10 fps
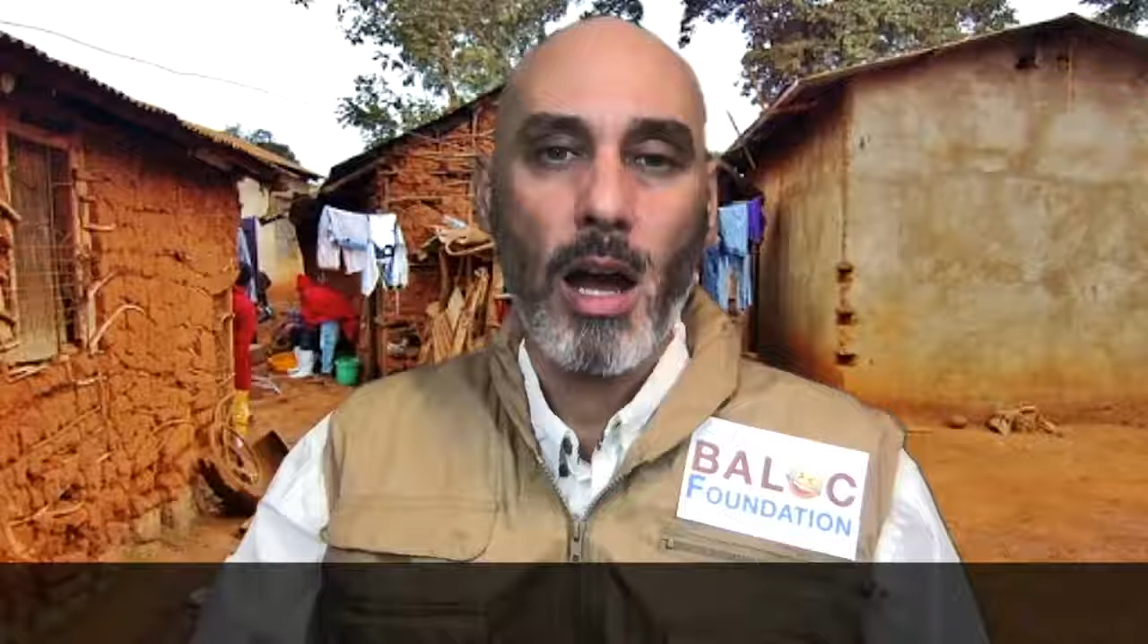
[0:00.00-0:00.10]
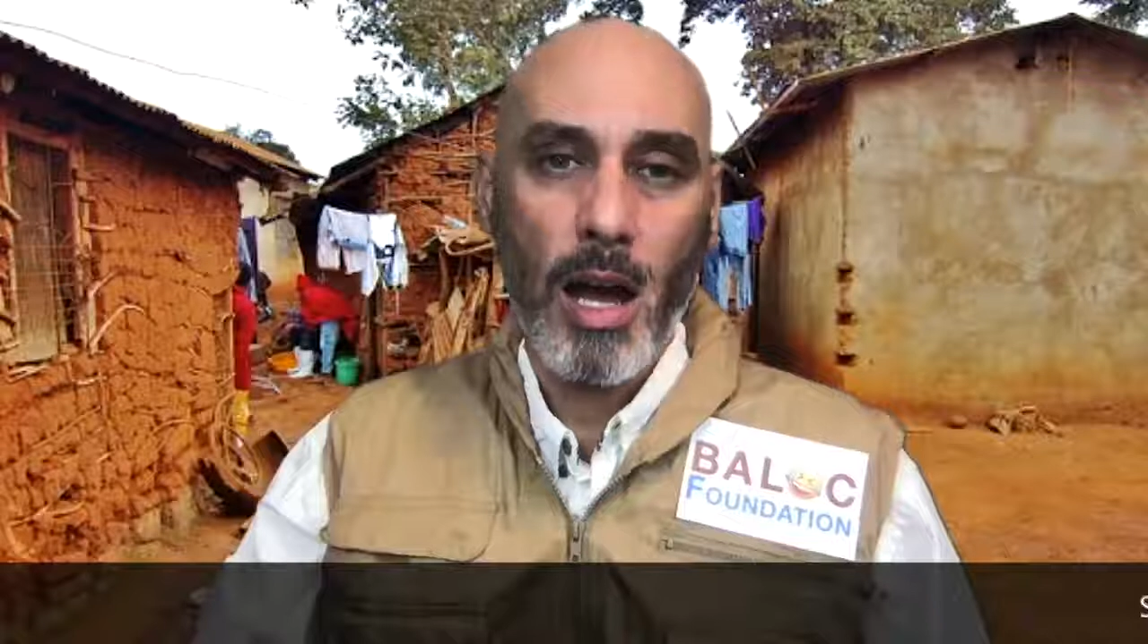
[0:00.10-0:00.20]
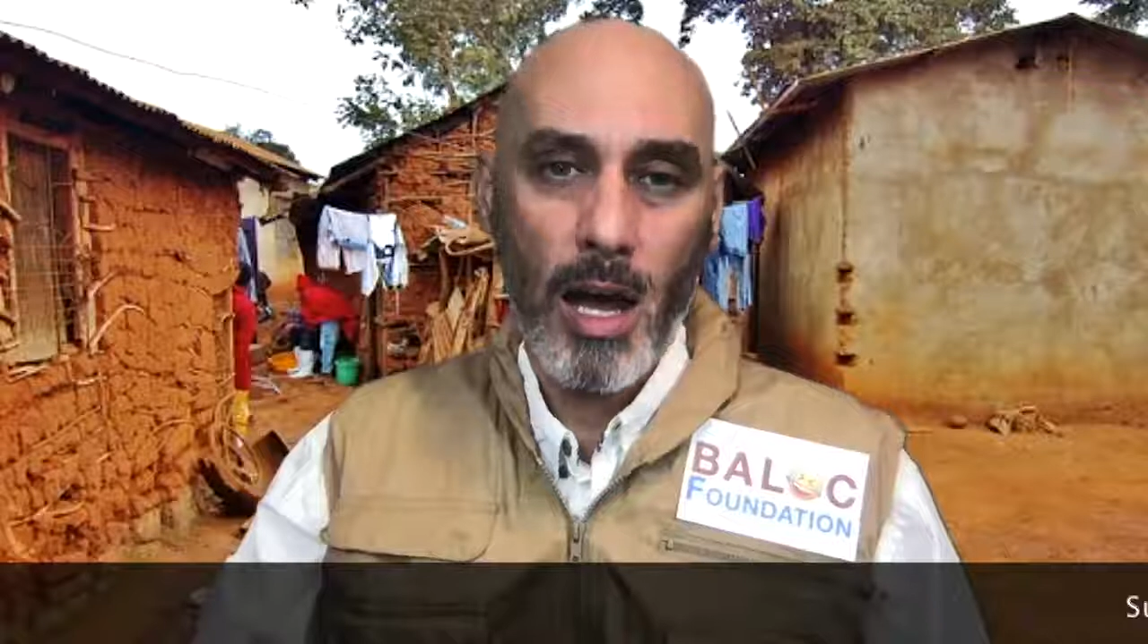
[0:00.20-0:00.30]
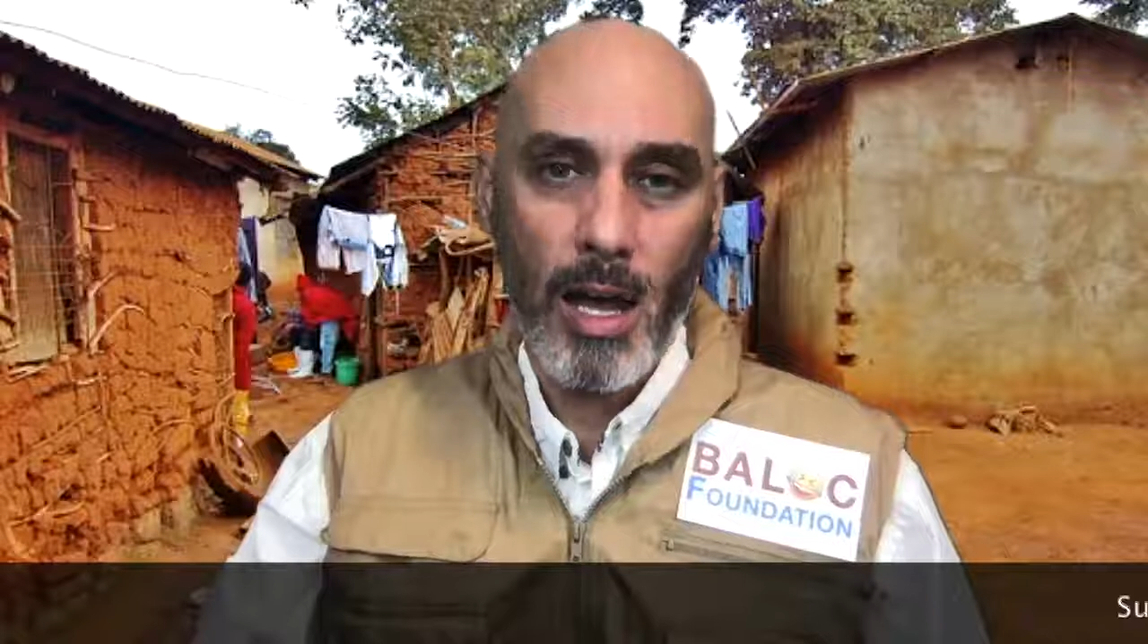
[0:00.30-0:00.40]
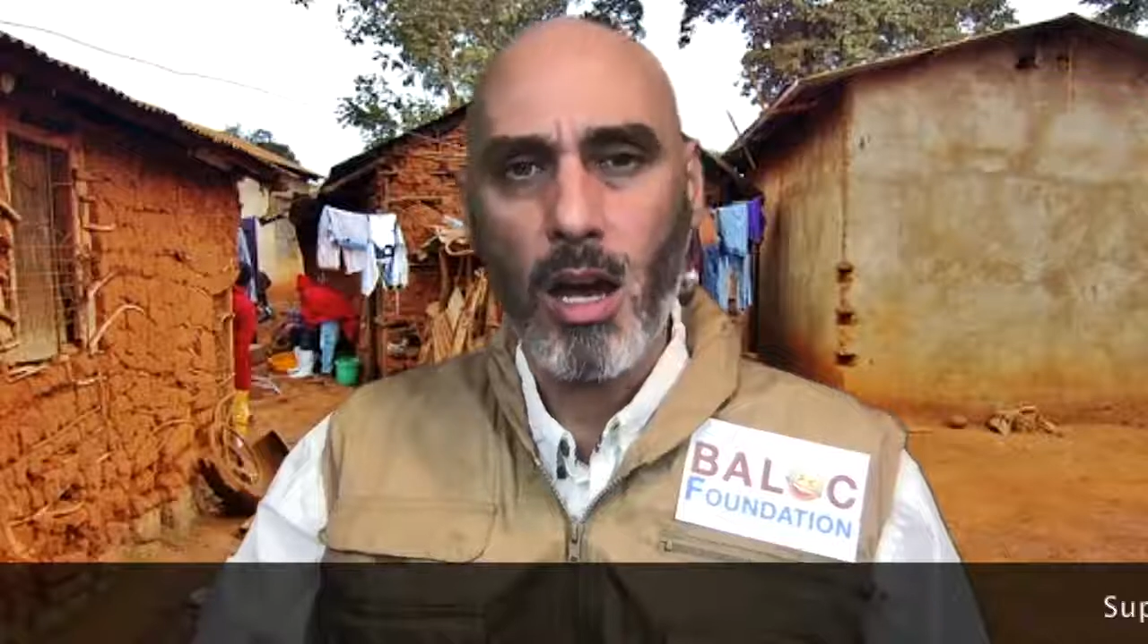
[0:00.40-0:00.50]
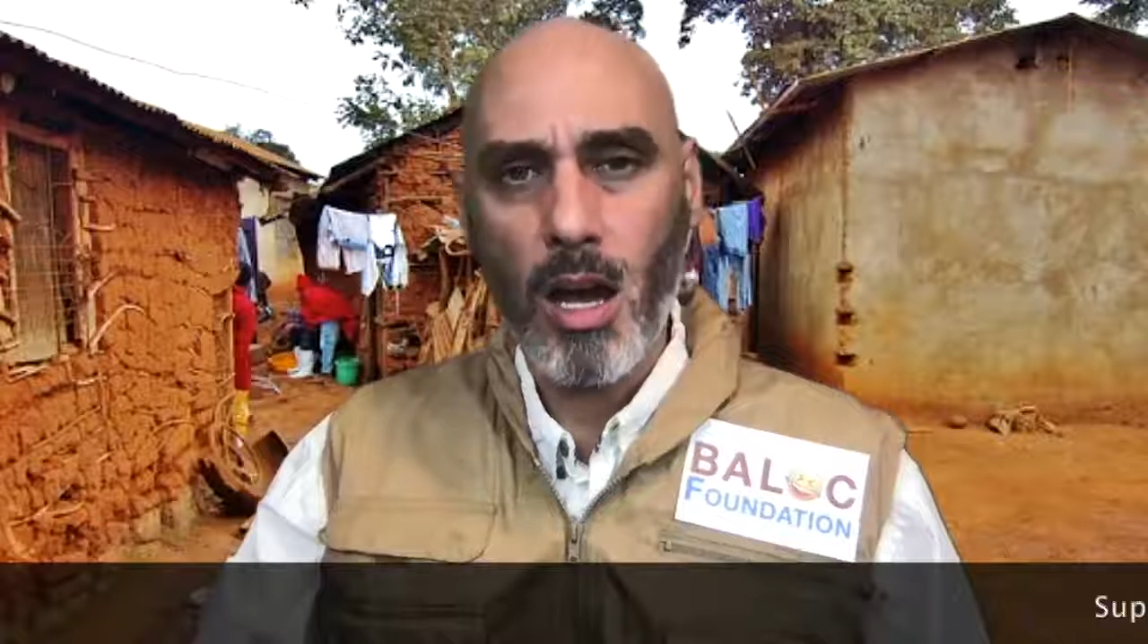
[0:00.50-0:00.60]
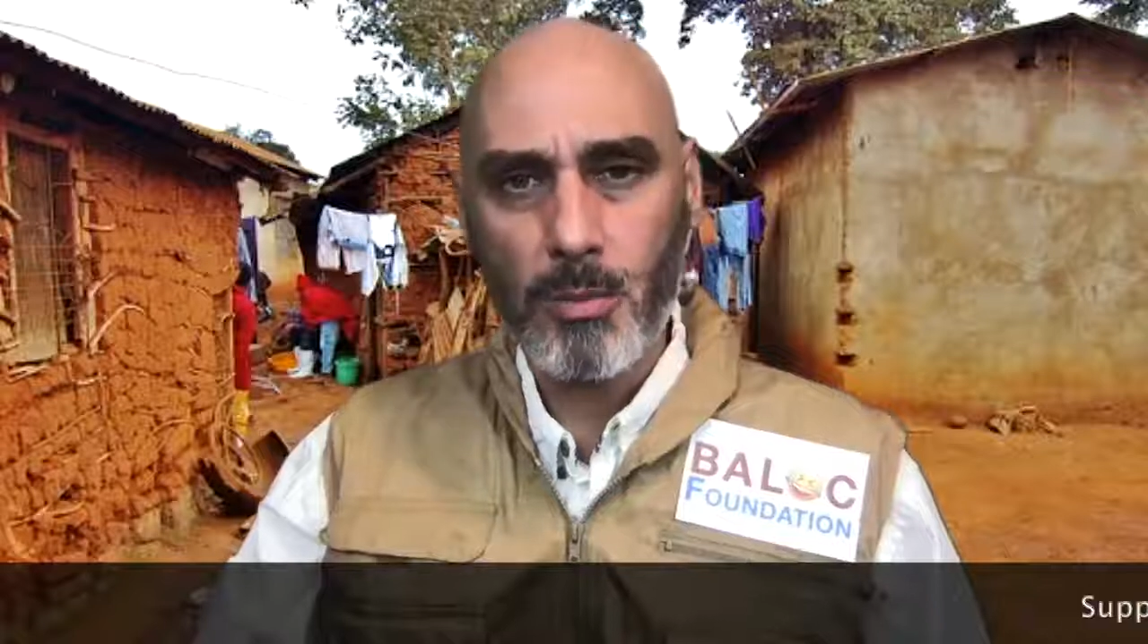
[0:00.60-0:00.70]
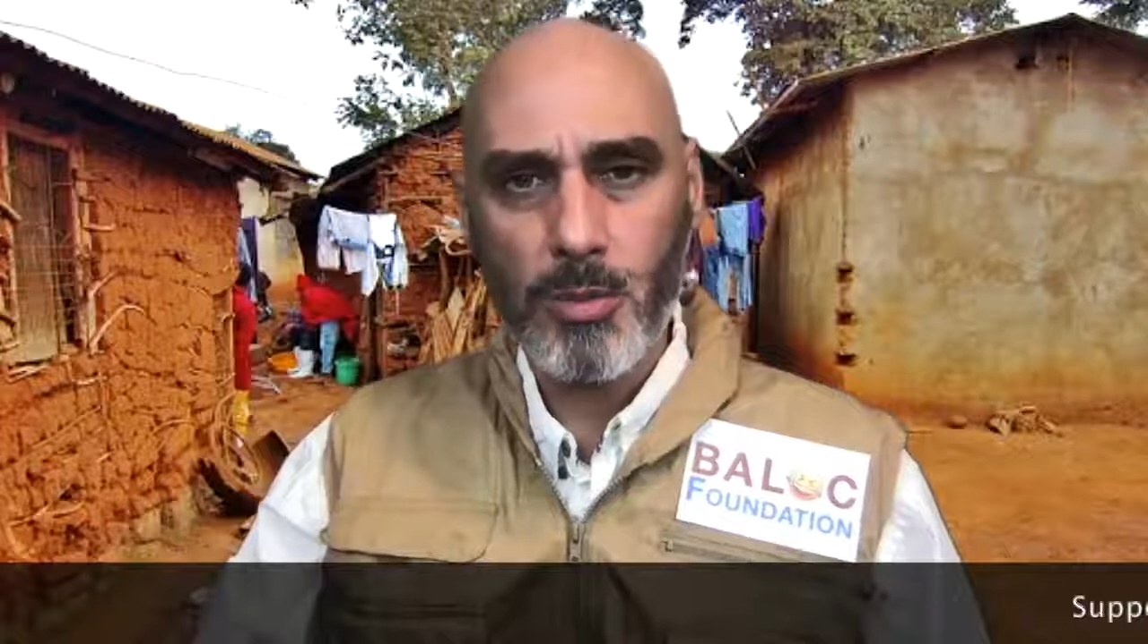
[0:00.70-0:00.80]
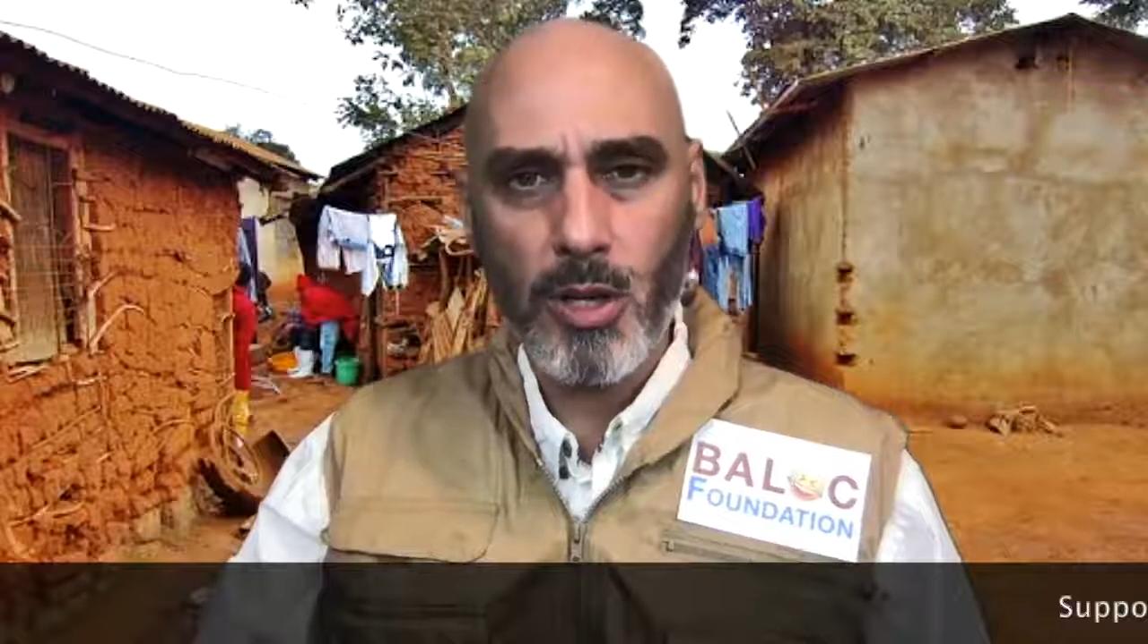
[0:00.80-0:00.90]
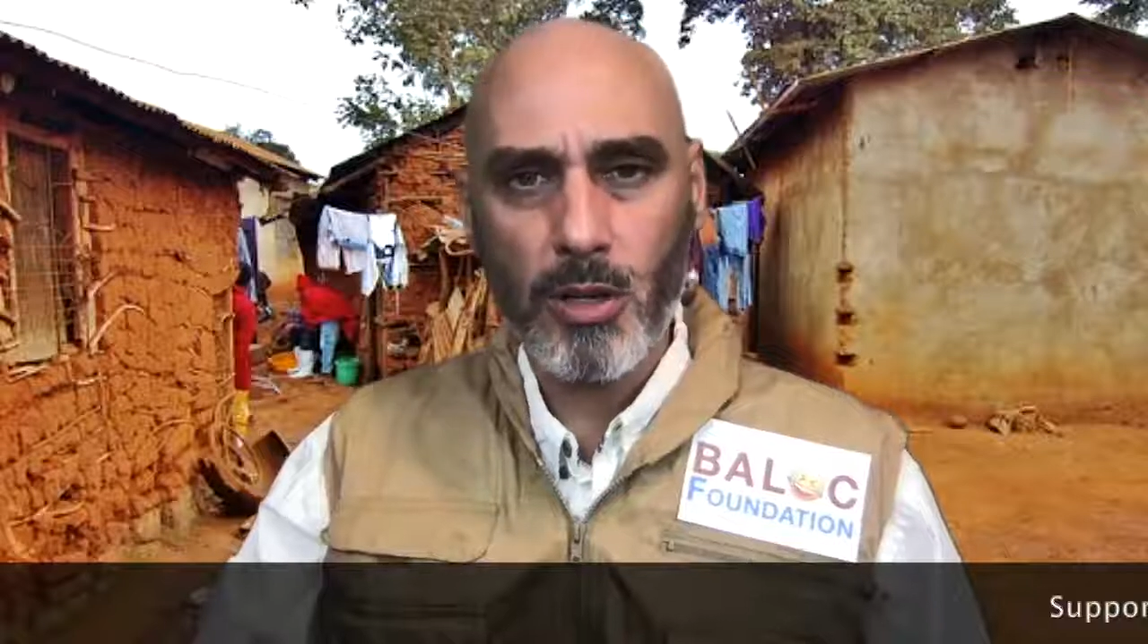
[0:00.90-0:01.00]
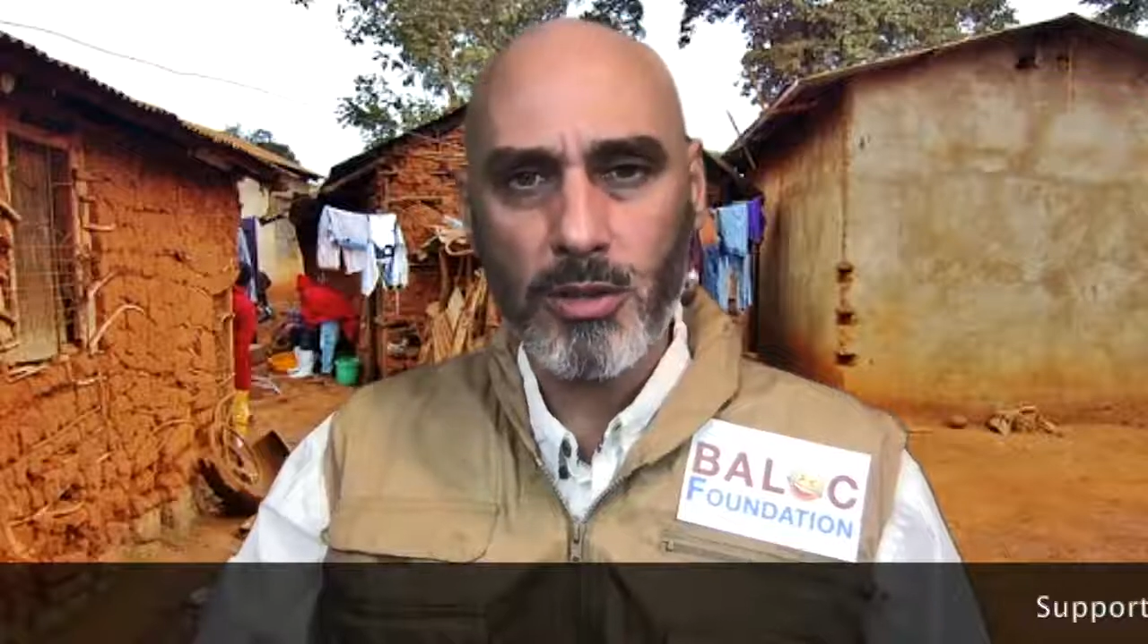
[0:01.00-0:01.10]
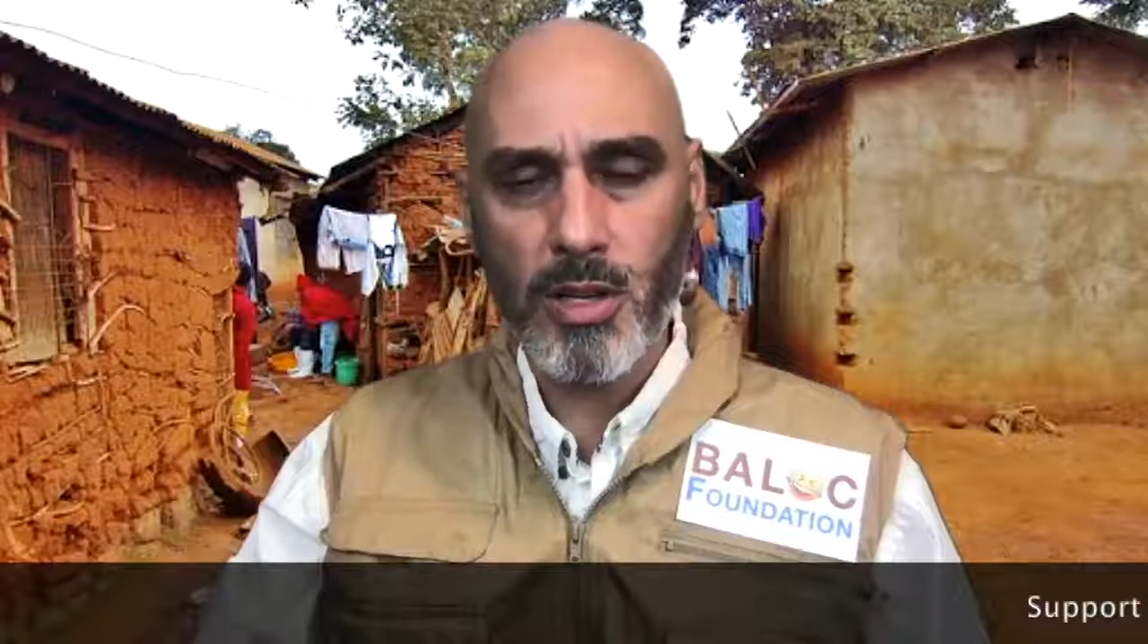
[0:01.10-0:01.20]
Hi, I'm Charles